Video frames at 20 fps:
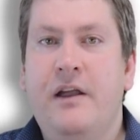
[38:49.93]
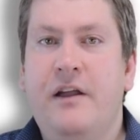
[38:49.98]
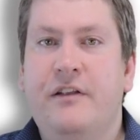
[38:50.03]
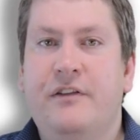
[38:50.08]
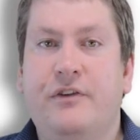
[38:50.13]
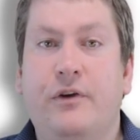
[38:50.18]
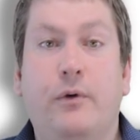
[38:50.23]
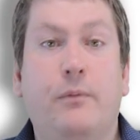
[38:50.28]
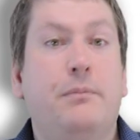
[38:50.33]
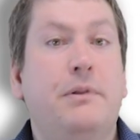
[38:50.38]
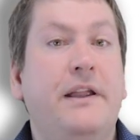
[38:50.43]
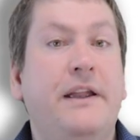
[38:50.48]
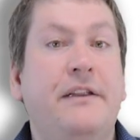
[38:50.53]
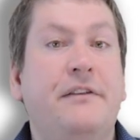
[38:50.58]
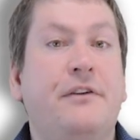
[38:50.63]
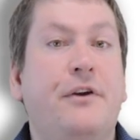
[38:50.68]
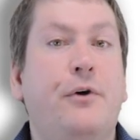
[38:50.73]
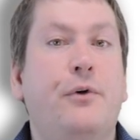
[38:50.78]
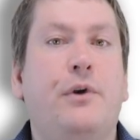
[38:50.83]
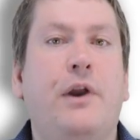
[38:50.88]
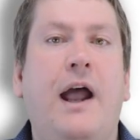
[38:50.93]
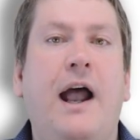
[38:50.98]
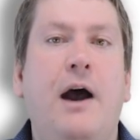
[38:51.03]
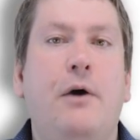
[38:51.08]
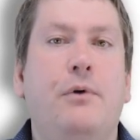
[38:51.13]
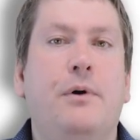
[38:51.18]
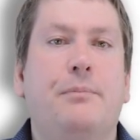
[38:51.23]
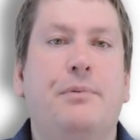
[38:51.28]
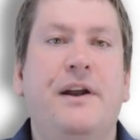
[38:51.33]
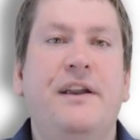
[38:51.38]
So please go to
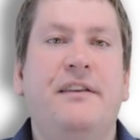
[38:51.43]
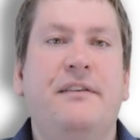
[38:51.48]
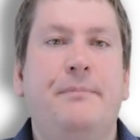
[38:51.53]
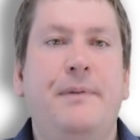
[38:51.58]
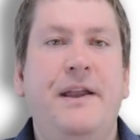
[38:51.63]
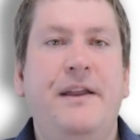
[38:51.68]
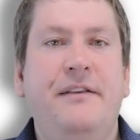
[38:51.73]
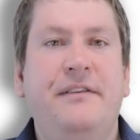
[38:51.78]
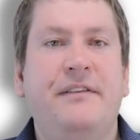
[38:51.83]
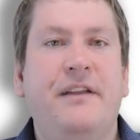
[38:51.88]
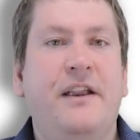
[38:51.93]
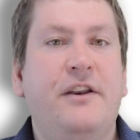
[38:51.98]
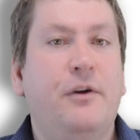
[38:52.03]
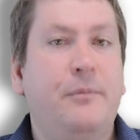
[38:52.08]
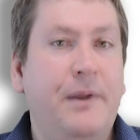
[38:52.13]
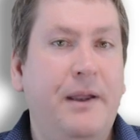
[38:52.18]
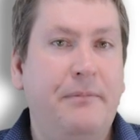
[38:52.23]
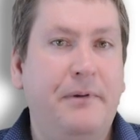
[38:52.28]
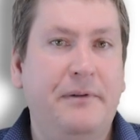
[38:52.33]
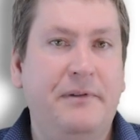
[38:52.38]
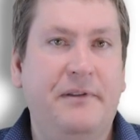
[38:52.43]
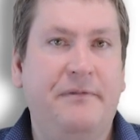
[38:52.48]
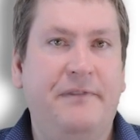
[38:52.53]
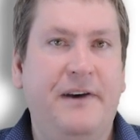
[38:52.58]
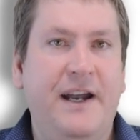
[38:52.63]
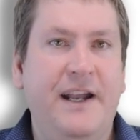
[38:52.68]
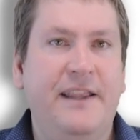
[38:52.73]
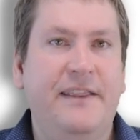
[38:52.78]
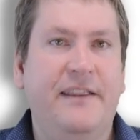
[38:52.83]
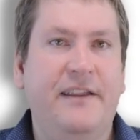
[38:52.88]
OWL Brightspace and you'll be able to
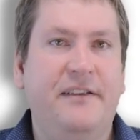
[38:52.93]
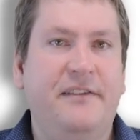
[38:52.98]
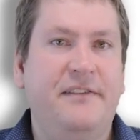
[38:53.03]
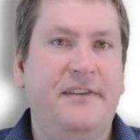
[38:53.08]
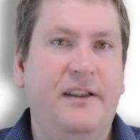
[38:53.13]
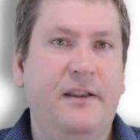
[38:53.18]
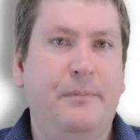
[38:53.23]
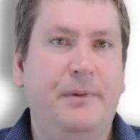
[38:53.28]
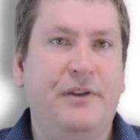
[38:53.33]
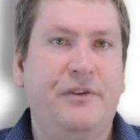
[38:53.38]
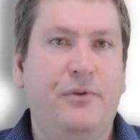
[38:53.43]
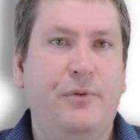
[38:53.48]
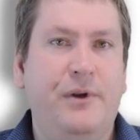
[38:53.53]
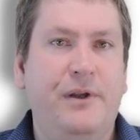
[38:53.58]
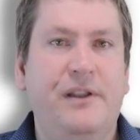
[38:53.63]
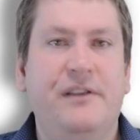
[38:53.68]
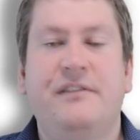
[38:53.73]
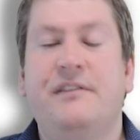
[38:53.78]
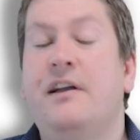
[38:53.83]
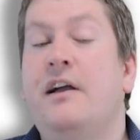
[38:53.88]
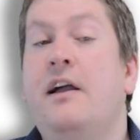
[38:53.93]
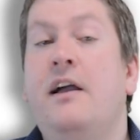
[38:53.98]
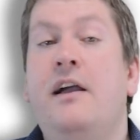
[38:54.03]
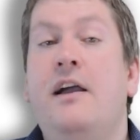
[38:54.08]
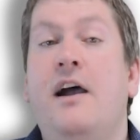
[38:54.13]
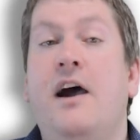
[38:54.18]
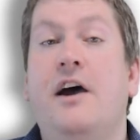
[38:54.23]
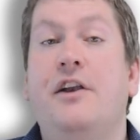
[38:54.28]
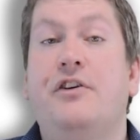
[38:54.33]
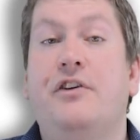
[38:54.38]
find this syllabus quiz
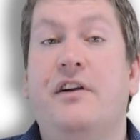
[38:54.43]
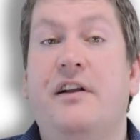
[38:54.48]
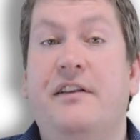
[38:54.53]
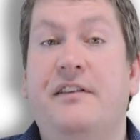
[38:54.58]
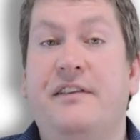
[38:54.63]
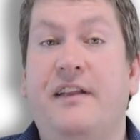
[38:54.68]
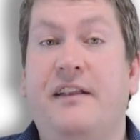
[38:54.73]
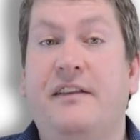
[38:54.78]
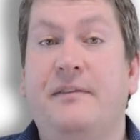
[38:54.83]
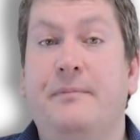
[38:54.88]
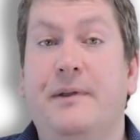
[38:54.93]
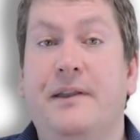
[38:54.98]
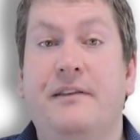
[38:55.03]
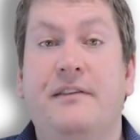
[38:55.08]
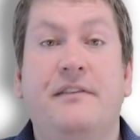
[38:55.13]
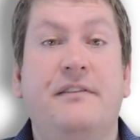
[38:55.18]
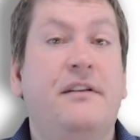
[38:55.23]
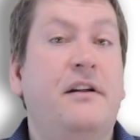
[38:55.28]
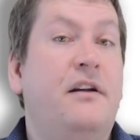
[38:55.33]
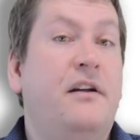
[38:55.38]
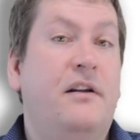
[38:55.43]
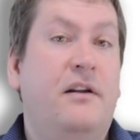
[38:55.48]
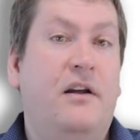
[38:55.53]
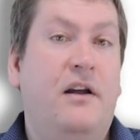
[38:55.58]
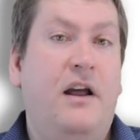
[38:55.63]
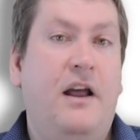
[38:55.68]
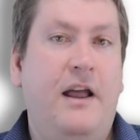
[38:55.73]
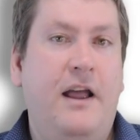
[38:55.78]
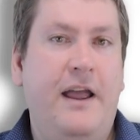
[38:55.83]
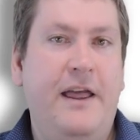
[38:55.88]
under Assessments
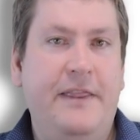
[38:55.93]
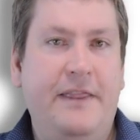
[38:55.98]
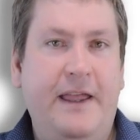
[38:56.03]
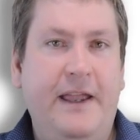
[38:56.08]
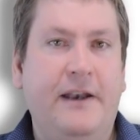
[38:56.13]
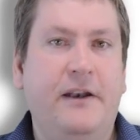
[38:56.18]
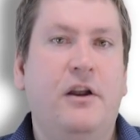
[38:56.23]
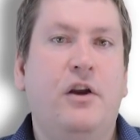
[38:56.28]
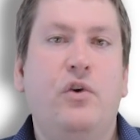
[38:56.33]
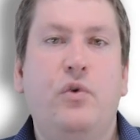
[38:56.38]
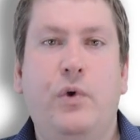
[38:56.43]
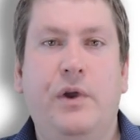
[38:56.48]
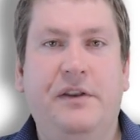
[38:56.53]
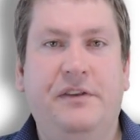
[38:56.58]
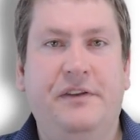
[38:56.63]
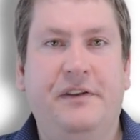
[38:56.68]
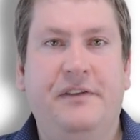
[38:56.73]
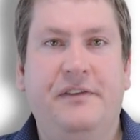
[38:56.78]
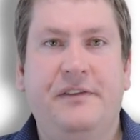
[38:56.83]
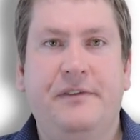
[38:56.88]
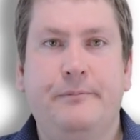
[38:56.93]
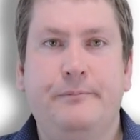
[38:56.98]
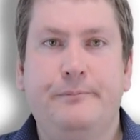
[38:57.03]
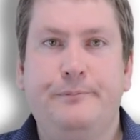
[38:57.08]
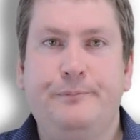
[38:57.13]
and then Quizzes.